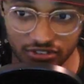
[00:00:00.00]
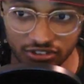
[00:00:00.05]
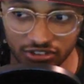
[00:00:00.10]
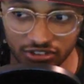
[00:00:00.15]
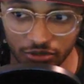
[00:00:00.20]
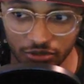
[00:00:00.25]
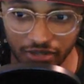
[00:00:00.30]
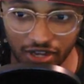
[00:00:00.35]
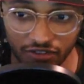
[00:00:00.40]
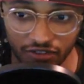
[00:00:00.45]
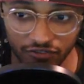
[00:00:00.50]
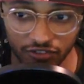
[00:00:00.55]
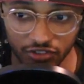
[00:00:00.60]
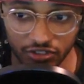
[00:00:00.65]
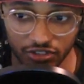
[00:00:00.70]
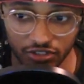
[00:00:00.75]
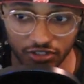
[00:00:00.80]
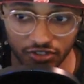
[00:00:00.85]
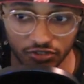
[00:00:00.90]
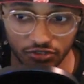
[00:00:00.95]
So now
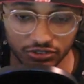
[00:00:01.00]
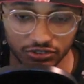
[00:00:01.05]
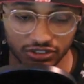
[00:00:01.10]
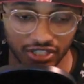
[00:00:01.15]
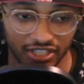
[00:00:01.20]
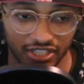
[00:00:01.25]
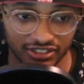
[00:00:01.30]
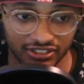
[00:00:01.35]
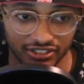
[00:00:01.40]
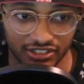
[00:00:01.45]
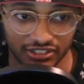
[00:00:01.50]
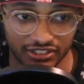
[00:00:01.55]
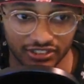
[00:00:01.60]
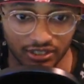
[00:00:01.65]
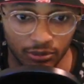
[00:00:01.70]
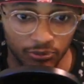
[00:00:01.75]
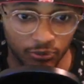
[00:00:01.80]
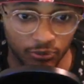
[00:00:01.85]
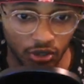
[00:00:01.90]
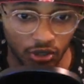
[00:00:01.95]
Fuko says to
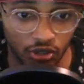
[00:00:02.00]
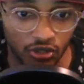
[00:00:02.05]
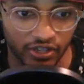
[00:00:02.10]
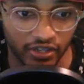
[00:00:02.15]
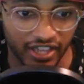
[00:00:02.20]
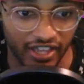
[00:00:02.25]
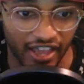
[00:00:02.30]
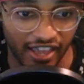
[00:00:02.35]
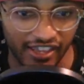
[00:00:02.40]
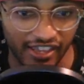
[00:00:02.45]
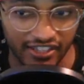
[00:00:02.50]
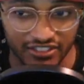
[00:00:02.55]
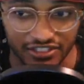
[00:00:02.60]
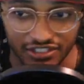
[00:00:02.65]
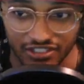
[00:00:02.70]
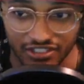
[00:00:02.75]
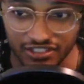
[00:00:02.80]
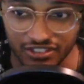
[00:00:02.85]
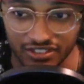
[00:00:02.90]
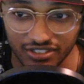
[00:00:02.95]
deploy
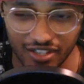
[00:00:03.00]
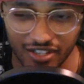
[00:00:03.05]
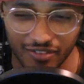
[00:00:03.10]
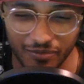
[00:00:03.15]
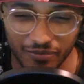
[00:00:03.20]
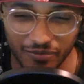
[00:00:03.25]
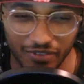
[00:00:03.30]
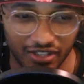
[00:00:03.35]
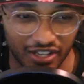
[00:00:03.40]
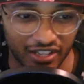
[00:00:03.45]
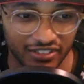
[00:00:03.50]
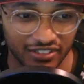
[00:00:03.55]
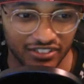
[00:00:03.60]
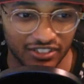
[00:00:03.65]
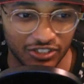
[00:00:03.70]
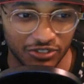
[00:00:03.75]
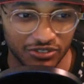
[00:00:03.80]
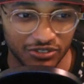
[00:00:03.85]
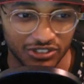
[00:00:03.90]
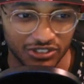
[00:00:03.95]
Aegis. And
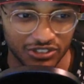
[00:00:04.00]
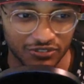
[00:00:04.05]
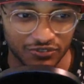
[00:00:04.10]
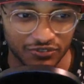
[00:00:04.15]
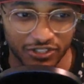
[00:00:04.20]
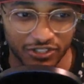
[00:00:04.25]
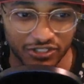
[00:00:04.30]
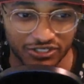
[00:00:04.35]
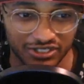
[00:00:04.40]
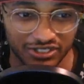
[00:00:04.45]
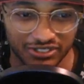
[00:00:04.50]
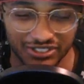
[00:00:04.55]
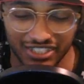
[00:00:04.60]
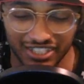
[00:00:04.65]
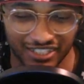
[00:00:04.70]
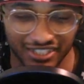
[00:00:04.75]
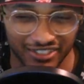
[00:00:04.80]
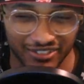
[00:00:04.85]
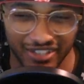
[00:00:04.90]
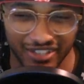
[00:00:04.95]
Luna's confused. She was
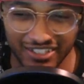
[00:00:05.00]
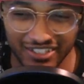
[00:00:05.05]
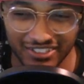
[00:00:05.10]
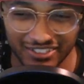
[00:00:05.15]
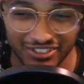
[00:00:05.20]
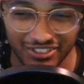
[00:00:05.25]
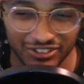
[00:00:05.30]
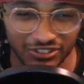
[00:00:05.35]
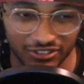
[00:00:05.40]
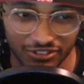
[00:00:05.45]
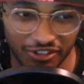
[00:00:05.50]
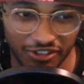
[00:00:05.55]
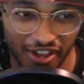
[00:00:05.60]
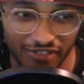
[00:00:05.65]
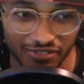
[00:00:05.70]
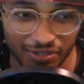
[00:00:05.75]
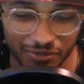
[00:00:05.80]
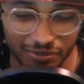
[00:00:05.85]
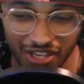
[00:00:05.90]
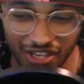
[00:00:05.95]
like, Aegis, you haven't
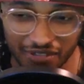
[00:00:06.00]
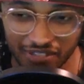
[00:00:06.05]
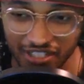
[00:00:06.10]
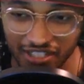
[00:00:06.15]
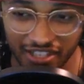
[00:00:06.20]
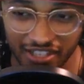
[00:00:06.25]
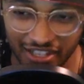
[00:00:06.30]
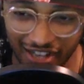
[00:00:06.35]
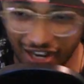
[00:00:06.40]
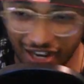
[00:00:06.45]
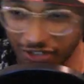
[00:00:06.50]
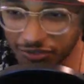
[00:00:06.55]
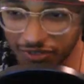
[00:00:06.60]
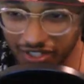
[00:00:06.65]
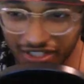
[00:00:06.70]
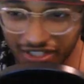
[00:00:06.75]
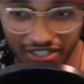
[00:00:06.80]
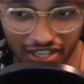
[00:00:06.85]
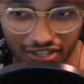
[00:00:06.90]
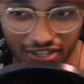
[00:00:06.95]
obtained that yet. And I was
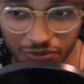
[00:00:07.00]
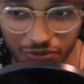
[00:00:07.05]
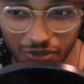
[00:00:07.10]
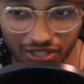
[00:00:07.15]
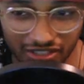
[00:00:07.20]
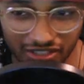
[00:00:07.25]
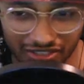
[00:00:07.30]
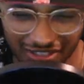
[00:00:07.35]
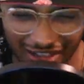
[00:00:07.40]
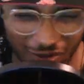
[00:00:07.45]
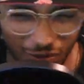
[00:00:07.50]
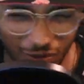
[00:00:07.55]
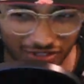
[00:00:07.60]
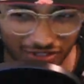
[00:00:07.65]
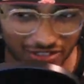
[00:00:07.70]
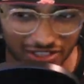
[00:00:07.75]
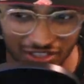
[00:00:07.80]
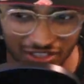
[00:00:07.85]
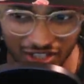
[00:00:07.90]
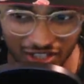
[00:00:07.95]
thinking that as well. Isn't that one of
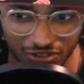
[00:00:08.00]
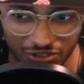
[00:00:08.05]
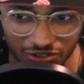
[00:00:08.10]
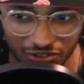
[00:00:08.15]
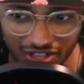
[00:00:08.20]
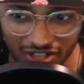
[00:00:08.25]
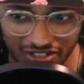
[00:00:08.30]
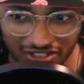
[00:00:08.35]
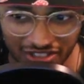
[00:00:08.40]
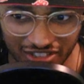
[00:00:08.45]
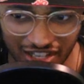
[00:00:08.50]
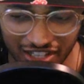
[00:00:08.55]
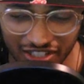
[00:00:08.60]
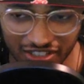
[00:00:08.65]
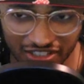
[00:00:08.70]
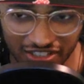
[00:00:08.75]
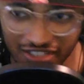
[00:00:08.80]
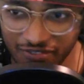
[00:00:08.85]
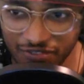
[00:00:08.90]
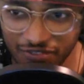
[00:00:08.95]
the sacred treasures? I
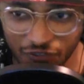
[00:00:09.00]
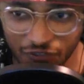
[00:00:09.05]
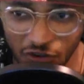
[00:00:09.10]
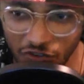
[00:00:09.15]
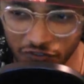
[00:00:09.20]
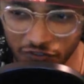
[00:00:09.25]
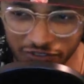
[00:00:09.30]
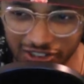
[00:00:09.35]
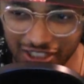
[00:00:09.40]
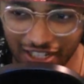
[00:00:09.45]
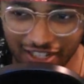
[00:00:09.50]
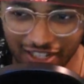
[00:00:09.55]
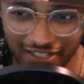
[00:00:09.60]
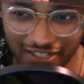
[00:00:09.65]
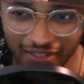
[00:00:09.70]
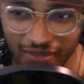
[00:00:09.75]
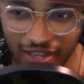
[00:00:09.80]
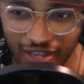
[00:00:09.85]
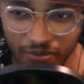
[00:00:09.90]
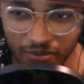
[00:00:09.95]
even thought slightly
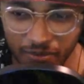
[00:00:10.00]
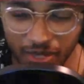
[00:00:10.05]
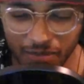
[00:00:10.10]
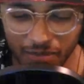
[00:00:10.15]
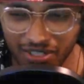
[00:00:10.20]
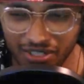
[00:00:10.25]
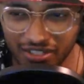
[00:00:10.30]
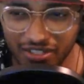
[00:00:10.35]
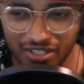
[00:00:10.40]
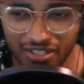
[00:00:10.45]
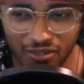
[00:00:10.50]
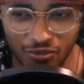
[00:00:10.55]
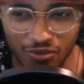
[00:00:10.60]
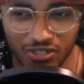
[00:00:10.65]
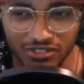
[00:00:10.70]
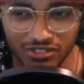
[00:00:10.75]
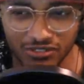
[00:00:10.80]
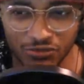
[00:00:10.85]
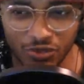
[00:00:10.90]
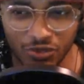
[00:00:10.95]
like maybe it
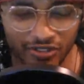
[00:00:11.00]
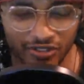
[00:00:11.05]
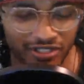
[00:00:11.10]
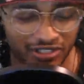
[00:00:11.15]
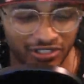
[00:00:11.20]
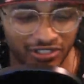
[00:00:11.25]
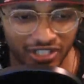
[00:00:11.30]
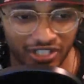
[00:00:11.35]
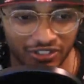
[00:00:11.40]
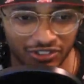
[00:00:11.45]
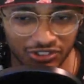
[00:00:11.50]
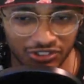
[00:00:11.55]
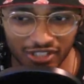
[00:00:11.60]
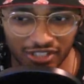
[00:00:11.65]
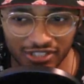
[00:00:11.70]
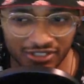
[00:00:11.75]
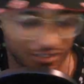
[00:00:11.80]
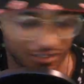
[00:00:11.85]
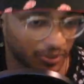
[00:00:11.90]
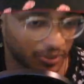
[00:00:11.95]
wasn't one of the sacred
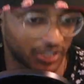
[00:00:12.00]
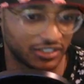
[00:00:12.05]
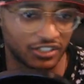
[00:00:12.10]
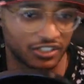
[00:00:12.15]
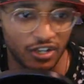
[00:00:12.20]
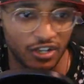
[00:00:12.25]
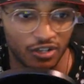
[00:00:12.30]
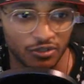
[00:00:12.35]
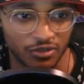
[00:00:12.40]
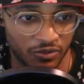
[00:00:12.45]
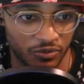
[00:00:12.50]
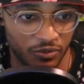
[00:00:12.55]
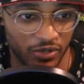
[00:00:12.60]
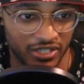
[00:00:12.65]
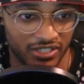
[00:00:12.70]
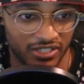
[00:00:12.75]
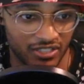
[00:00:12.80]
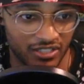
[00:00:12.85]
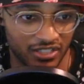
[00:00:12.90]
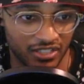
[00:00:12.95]
treasures. But no, we
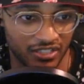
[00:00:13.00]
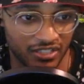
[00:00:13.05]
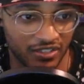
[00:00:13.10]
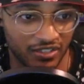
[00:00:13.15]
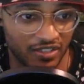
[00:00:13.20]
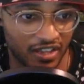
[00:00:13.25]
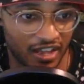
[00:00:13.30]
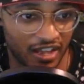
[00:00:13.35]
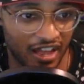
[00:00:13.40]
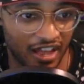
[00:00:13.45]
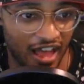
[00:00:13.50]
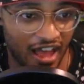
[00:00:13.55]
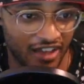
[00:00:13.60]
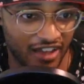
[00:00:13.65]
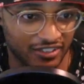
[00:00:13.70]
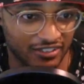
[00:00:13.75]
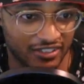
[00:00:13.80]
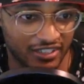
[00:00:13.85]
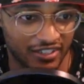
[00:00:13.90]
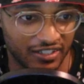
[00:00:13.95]
see
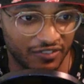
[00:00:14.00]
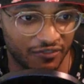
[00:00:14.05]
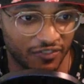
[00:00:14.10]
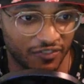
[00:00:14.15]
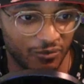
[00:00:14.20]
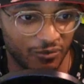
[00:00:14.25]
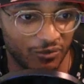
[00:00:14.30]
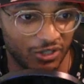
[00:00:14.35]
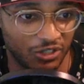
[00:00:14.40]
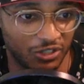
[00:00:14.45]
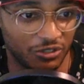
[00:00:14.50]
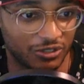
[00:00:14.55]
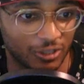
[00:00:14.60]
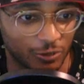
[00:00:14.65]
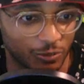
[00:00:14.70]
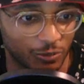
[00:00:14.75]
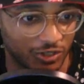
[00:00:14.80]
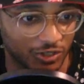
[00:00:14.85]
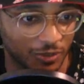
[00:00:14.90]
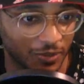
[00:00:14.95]
actually from Luna's
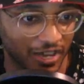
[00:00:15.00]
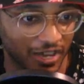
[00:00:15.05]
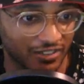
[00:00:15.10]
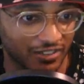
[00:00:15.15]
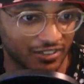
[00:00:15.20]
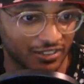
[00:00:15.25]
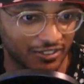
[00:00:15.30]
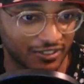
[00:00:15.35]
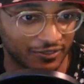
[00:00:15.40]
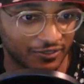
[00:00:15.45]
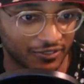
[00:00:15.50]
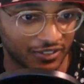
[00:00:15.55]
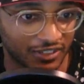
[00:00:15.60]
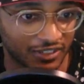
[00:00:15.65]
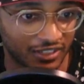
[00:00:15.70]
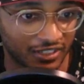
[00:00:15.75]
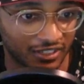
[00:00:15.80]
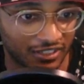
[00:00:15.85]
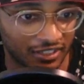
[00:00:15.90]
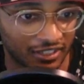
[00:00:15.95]
perspective,
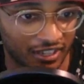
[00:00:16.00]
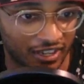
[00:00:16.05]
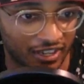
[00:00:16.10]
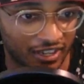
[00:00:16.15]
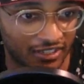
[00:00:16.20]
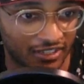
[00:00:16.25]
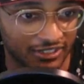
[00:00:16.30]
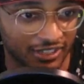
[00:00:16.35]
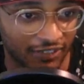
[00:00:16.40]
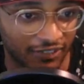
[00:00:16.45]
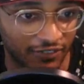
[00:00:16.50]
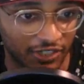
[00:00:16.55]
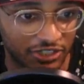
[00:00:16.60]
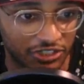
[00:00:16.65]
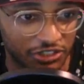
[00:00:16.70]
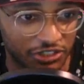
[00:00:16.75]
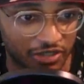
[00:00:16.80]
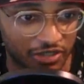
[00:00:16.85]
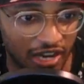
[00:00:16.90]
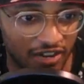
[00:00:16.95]
something
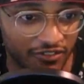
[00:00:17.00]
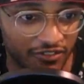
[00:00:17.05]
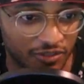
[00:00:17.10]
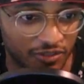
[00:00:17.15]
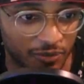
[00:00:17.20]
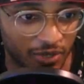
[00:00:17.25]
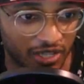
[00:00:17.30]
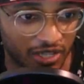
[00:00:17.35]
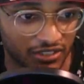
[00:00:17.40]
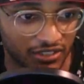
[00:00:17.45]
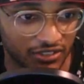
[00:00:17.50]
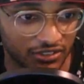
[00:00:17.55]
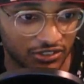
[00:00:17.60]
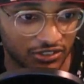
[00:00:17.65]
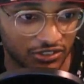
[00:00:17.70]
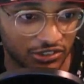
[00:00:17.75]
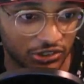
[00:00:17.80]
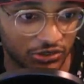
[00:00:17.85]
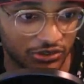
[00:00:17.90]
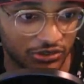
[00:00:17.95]
shooting out of space,
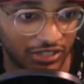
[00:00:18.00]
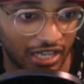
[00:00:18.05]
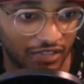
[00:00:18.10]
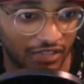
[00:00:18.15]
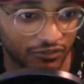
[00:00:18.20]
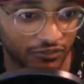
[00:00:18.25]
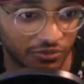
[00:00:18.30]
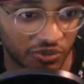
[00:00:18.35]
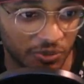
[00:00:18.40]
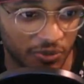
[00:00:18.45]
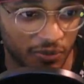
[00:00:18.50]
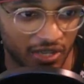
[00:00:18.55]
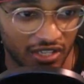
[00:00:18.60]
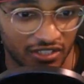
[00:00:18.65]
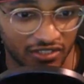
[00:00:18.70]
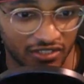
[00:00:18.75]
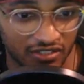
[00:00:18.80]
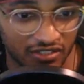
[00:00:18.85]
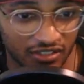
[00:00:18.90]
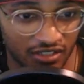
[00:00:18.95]
shooting down from
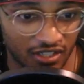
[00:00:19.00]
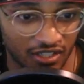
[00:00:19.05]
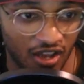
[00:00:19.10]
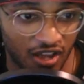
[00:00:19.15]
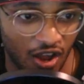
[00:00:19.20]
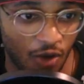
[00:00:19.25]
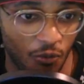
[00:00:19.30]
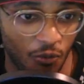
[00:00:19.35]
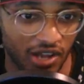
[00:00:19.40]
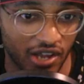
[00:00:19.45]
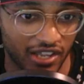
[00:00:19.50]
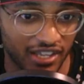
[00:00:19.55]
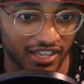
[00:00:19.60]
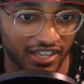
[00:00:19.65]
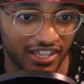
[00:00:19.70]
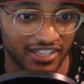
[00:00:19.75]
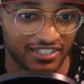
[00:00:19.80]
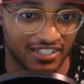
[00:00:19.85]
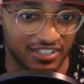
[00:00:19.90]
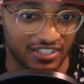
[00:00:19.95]
space. And what it
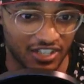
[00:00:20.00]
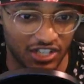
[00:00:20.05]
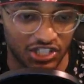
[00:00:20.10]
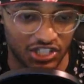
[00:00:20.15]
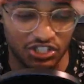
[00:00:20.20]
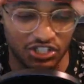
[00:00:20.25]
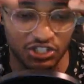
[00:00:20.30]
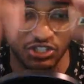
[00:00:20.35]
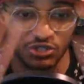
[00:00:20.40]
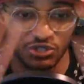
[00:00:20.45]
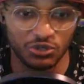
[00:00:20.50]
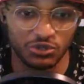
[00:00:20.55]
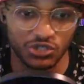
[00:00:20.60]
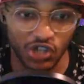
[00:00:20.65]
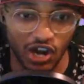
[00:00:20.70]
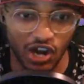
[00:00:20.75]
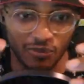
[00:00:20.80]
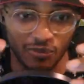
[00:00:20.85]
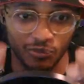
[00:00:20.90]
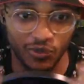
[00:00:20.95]
is a huge
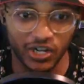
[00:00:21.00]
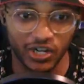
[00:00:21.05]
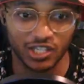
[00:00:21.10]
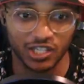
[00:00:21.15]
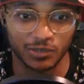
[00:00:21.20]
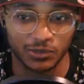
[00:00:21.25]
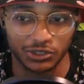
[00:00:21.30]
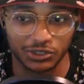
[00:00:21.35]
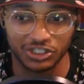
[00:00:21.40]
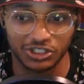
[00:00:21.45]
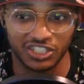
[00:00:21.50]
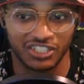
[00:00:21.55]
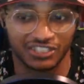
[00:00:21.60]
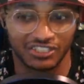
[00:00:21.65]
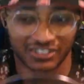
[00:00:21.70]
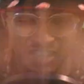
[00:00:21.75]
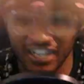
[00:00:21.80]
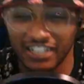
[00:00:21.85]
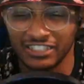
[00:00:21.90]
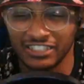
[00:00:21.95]
unbreakable shield.